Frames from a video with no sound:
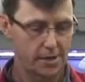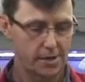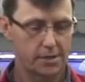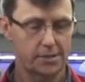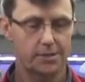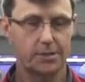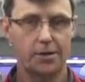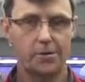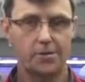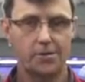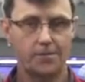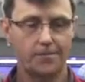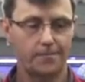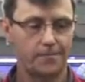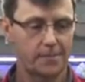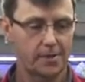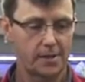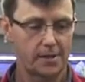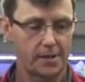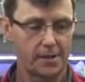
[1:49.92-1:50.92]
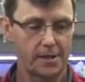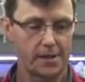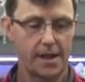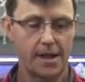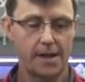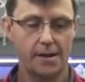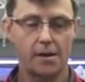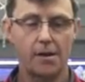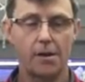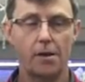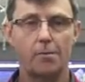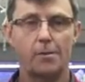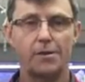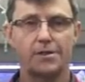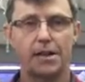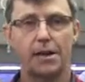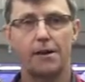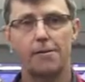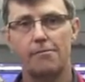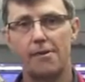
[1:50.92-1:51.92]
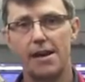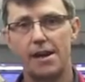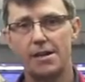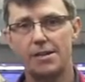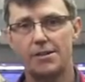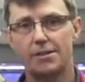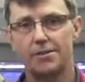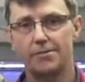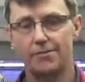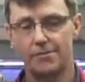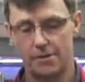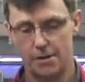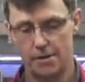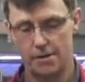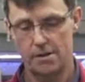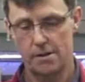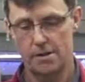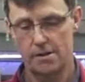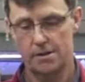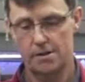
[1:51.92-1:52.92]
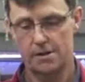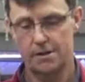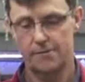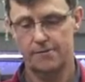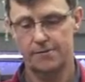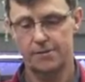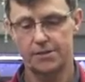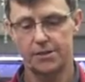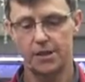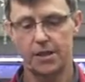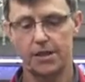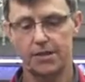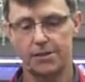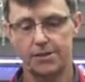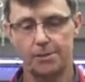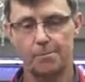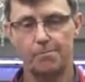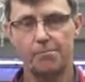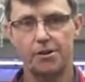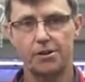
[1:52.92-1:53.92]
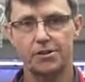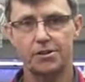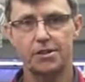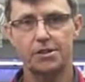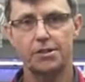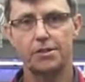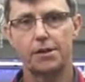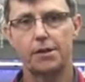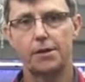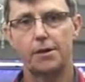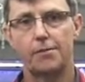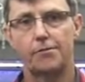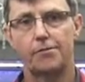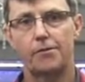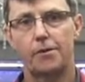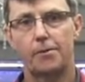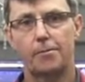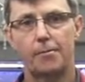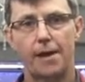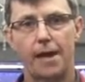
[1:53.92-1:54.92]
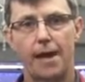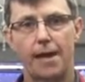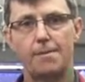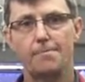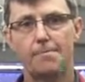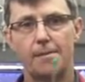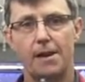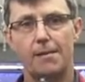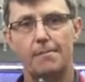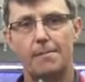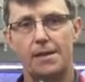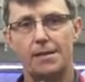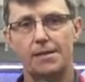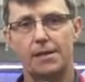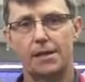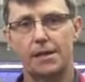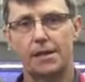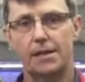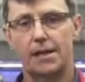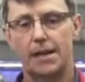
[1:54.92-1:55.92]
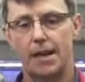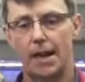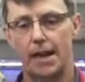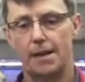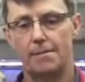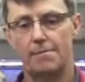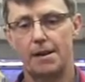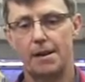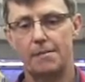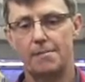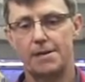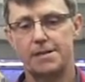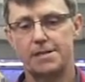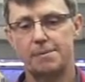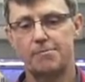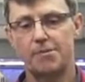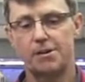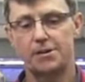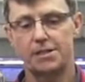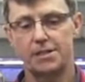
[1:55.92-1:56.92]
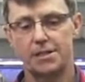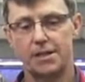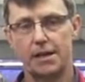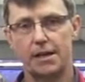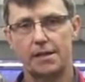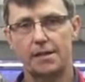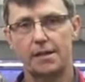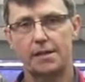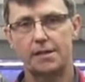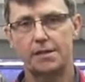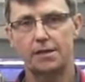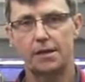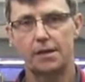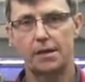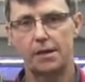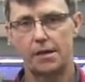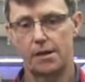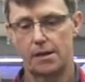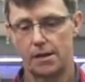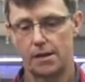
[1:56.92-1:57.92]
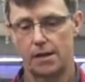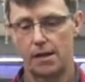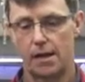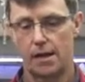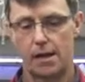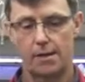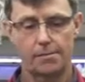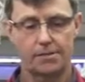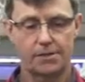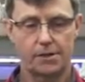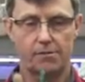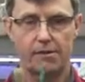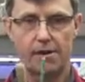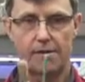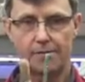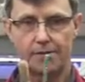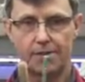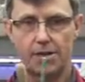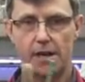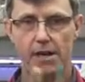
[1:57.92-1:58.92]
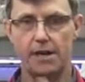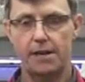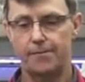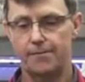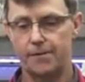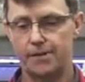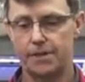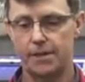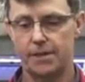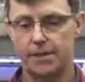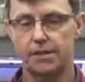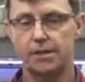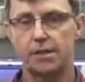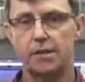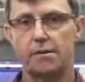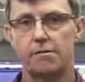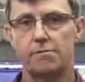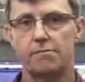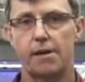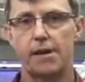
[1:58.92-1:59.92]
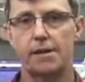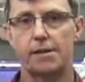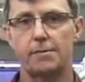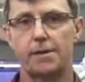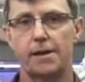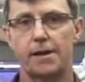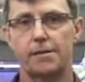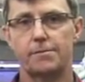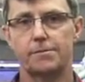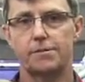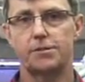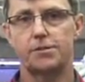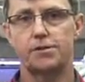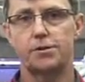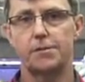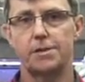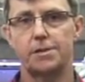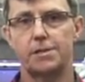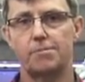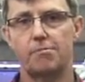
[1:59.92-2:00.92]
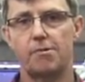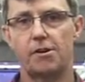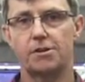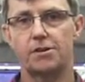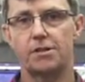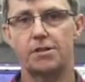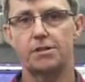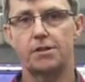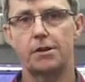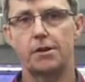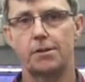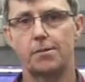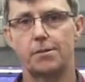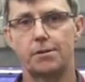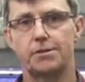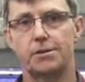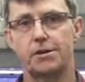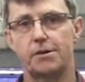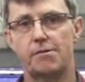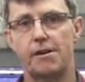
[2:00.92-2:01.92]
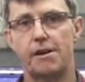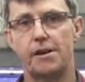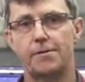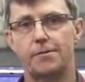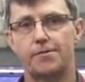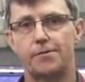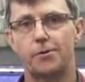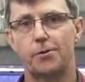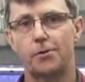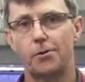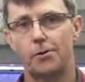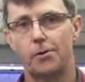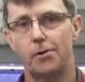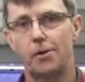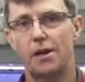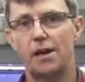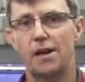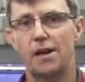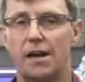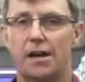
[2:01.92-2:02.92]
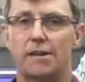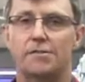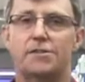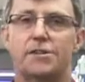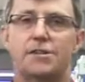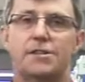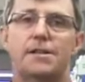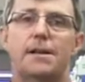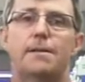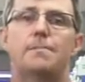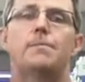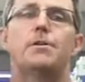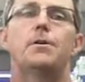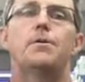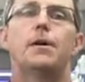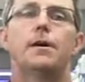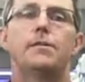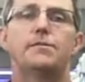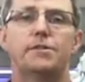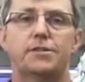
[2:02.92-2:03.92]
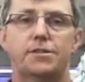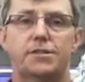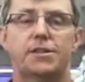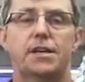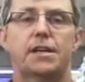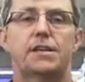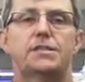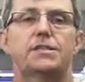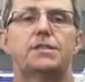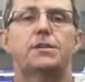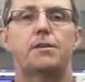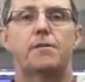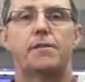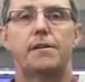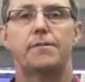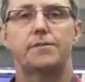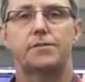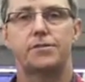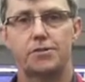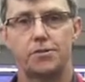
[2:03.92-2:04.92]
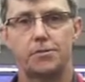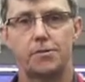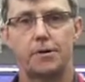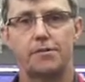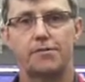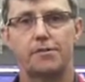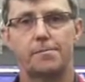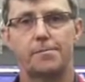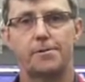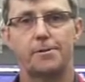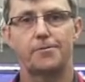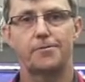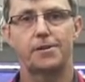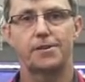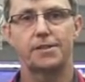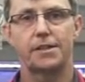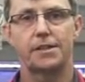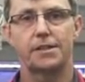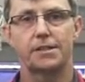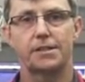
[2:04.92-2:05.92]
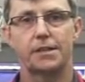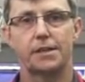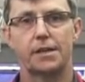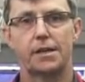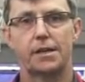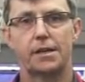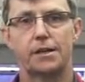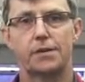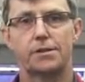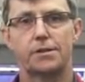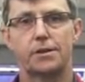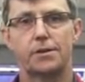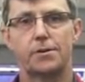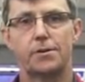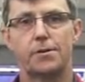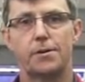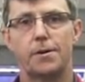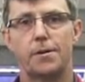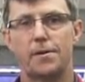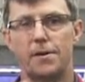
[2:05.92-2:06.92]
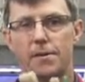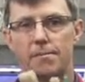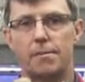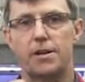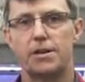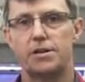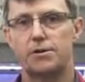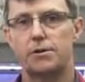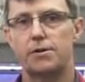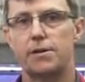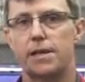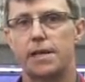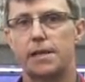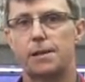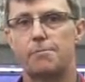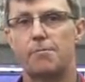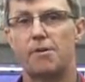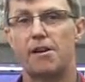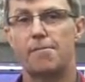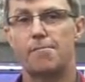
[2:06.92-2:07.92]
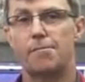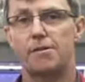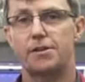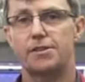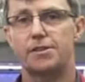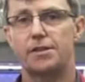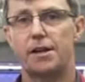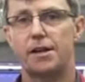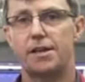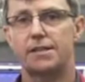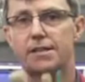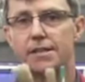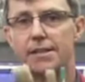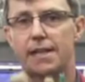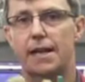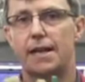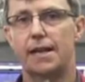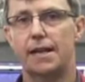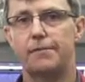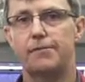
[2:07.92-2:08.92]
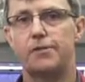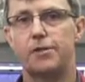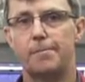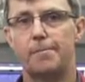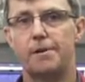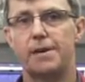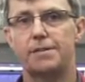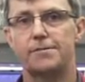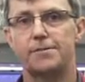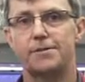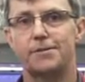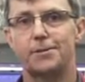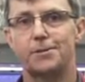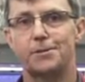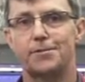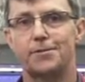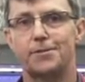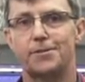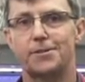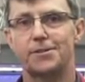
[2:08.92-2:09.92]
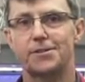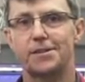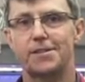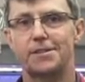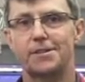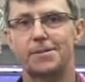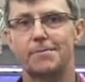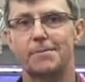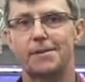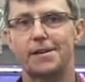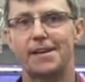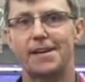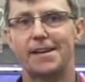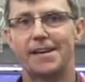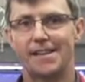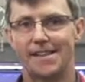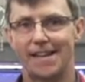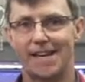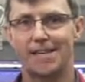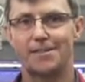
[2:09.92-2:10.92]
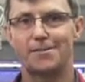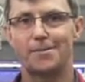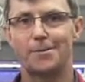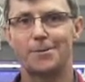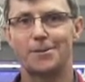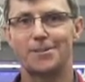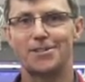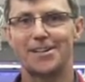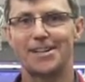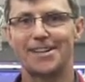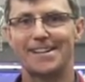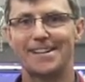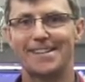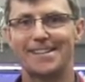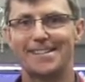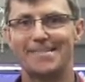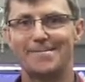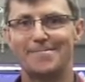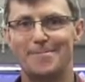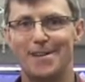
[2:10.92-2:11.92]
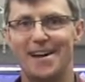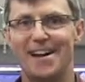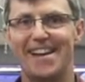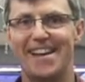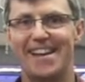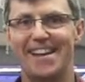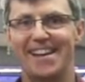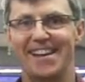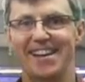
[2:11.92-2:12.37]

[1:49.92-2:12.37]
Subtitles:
So again, we sell a range of different sizes of brushes from 8mm, little 8mm brushes like this, which are great for tiny fittings, right the way up to 2-inch brushes, which are great for 110mm, 160 or even 200mm fittings. So make sure you get the right brush size, and that'll give you the best results for your system. Thanks for watching. Bye.